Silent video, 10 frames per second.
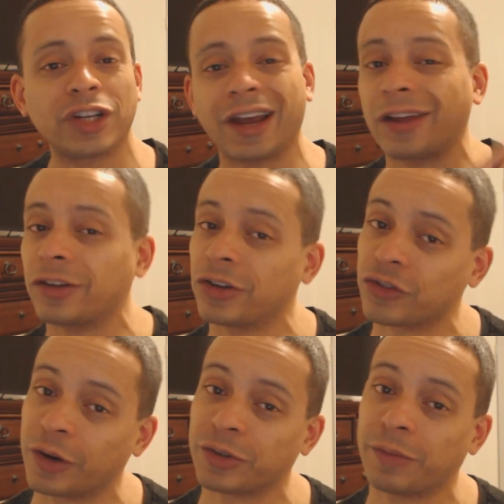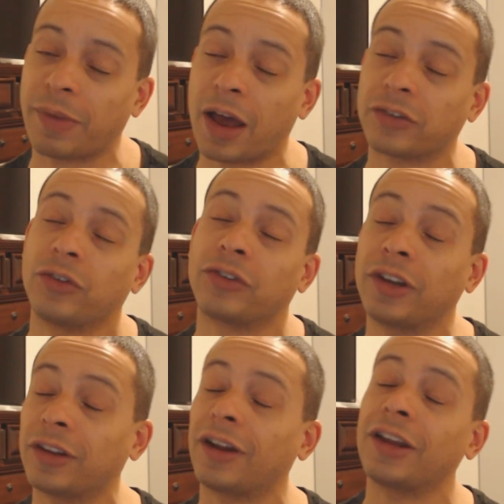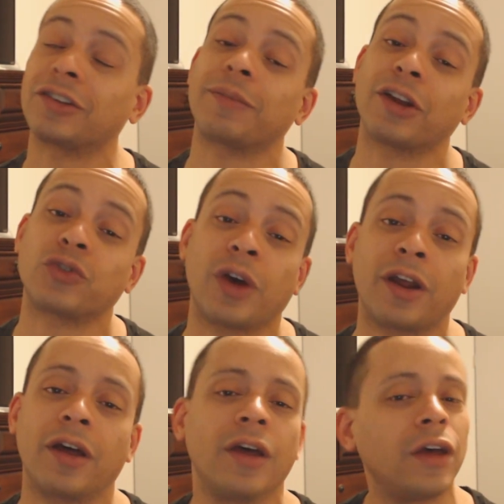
Check out the description box. You'll see the link to my Twitter.